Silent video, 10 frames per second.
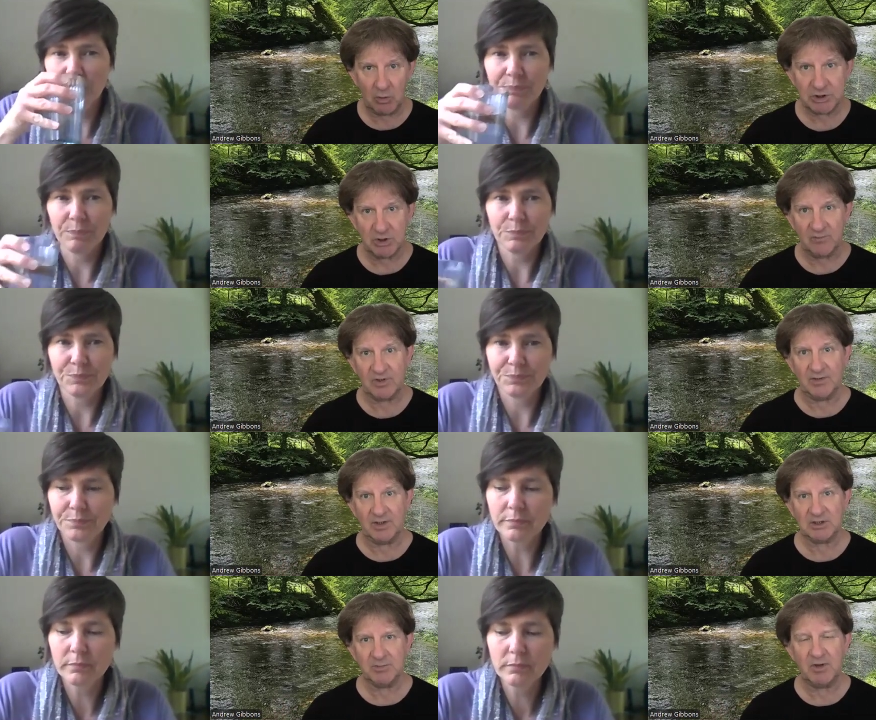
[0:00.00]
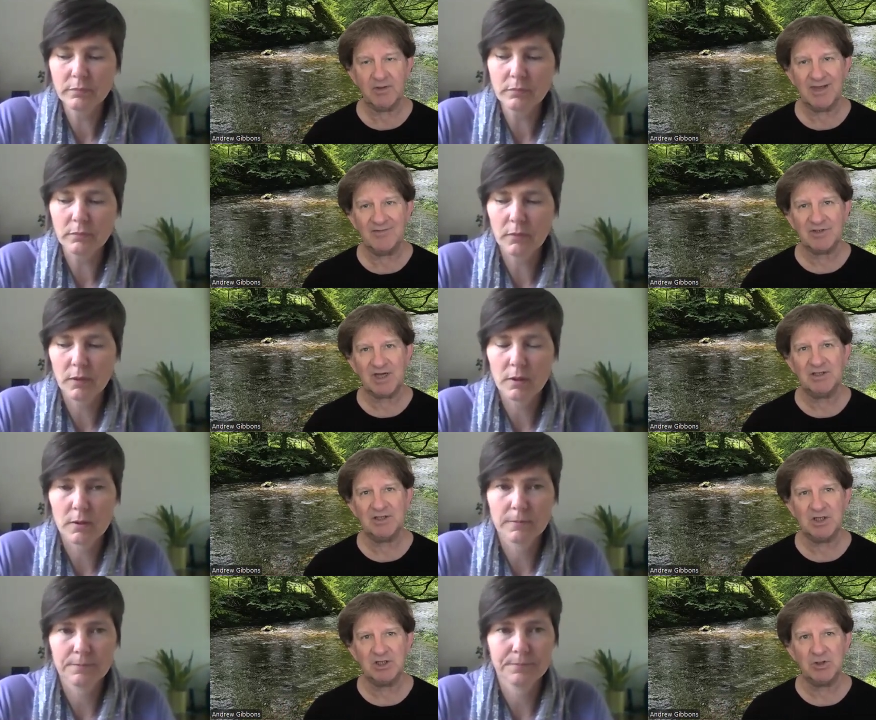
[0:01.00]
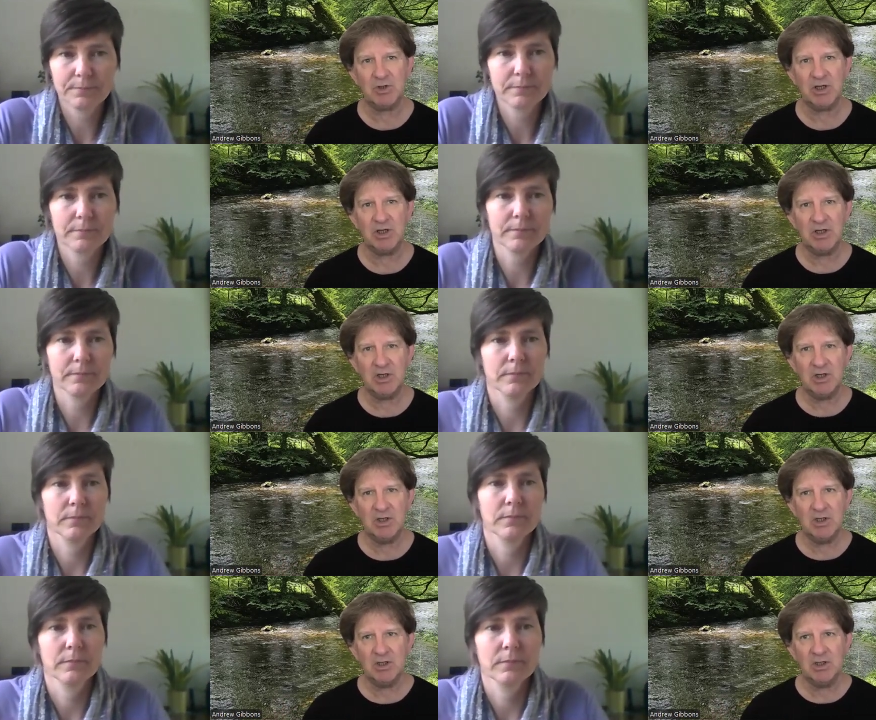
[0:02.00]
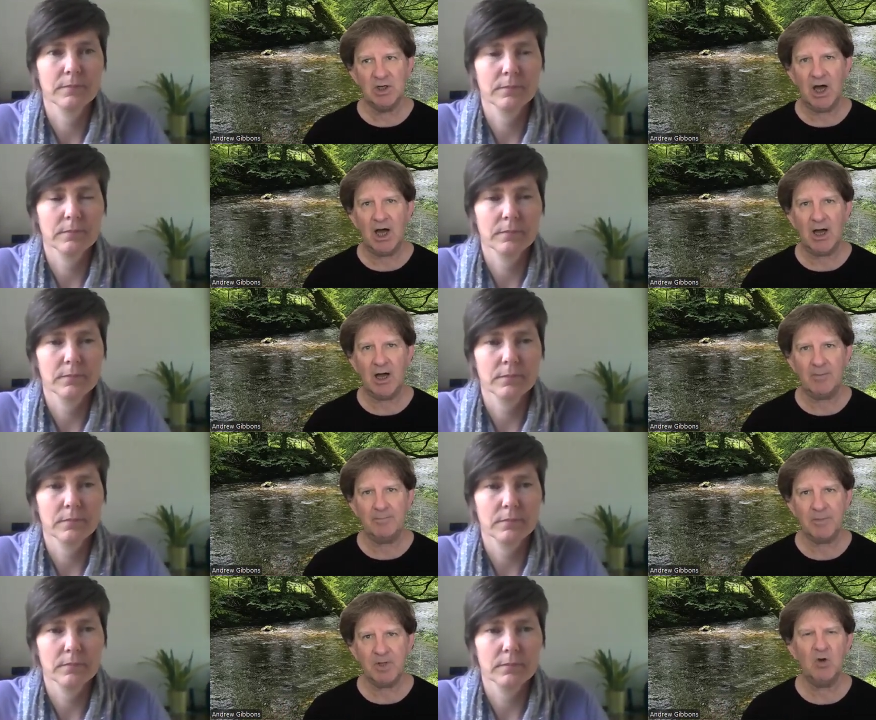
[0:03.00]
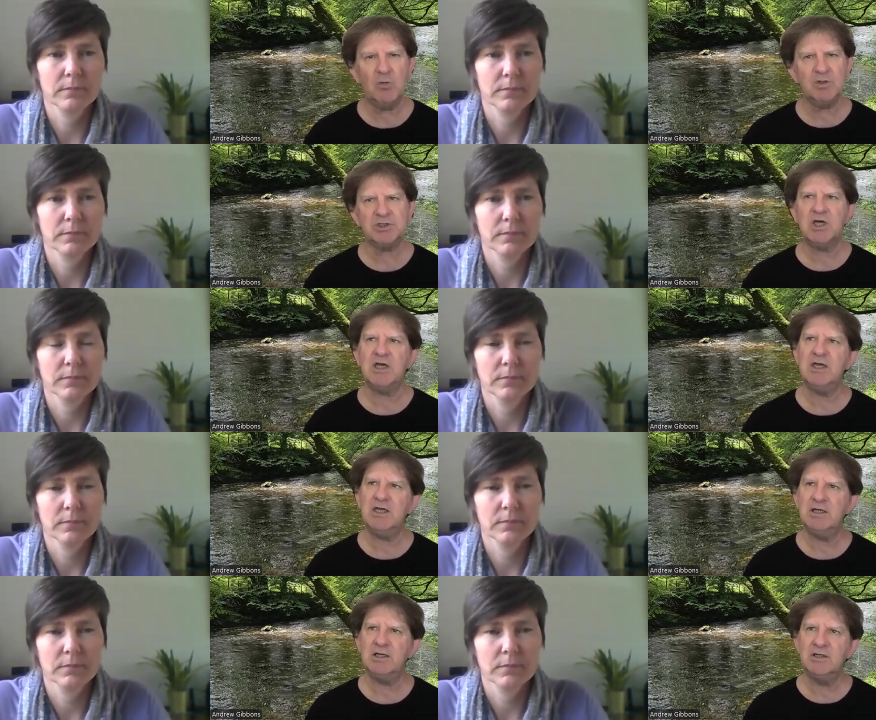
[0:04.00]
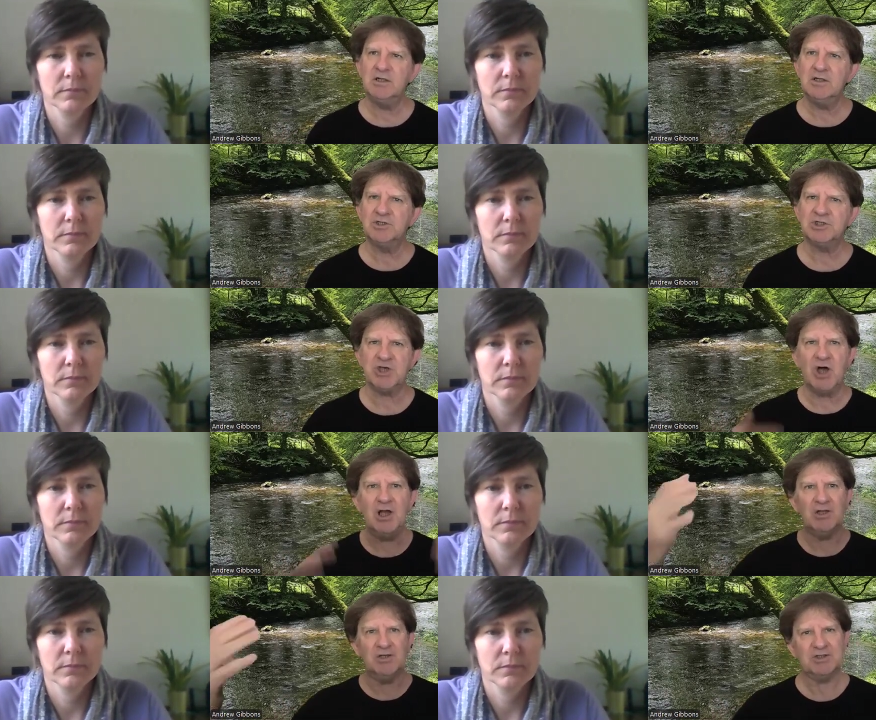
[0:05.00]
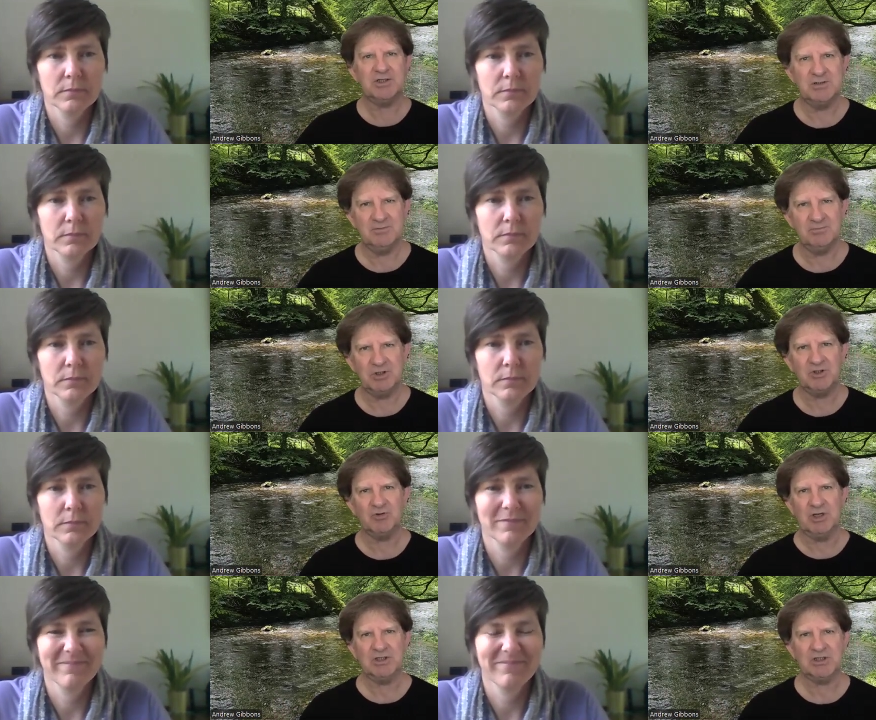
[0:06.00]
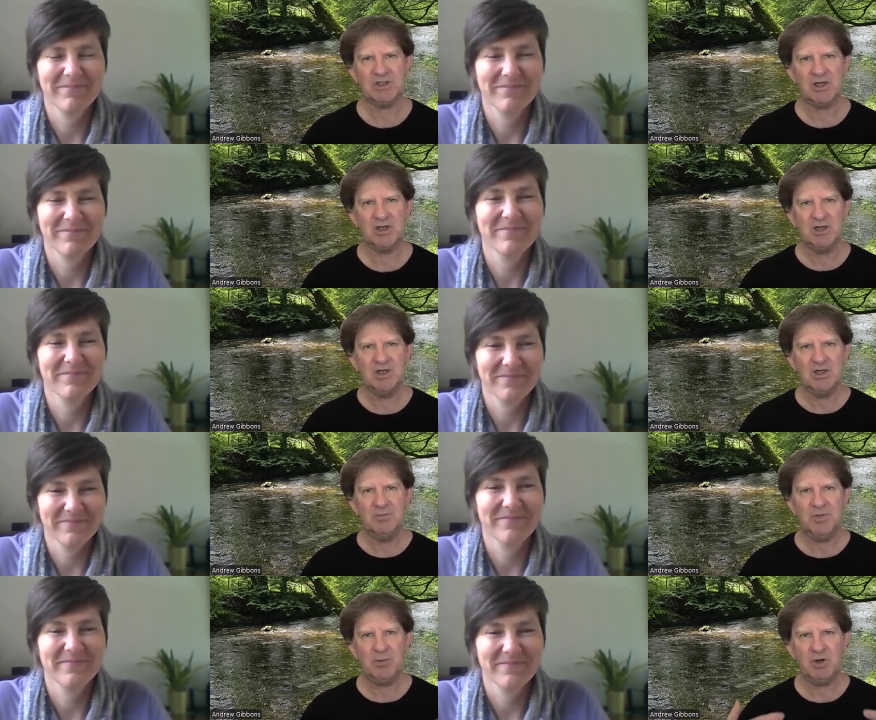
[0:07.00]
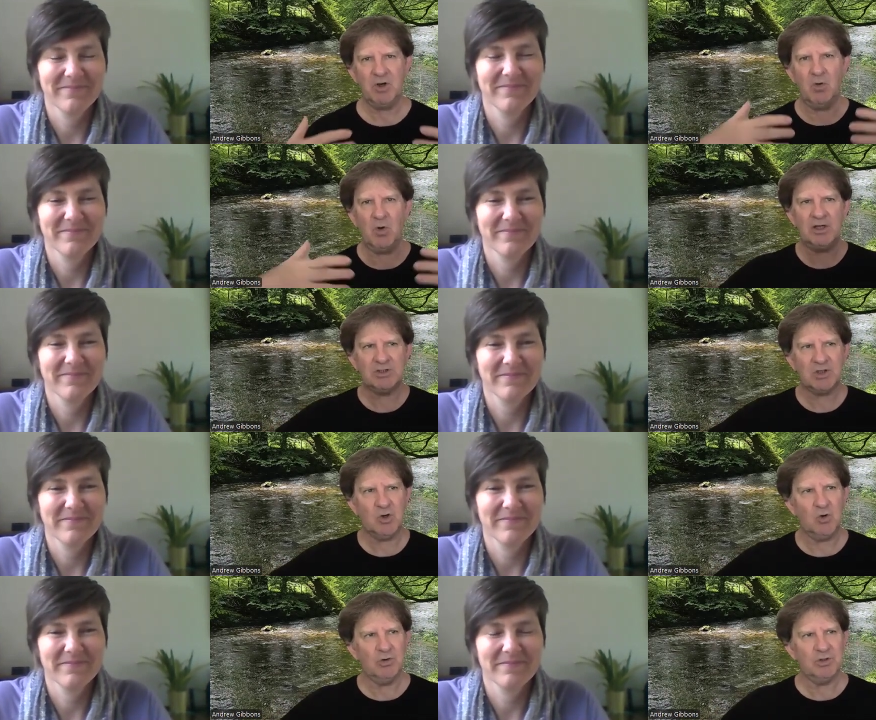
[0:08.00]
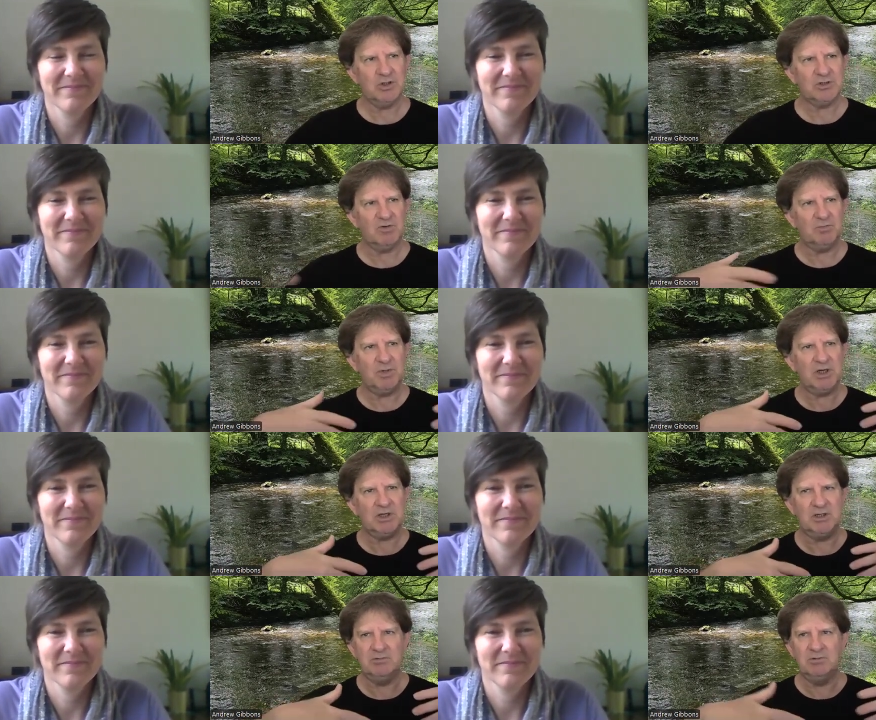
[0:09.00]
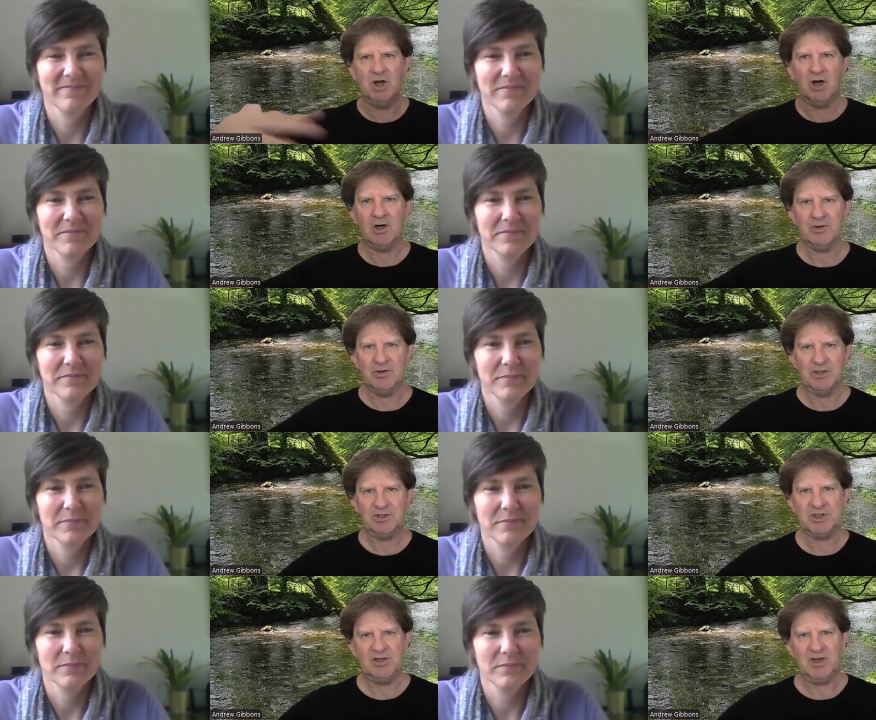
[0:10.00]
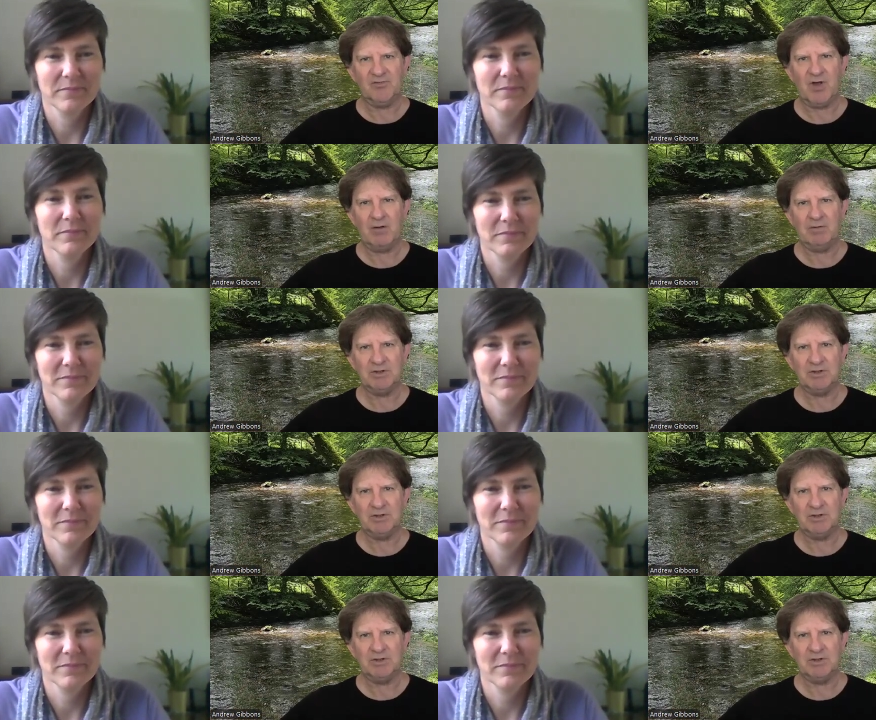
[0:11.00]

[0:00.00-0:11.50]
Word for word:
Speaker 1: that also have done this, but they've tended to do it um, in almost a silent retreats. It's like people go away into corners of a big garden and sit there for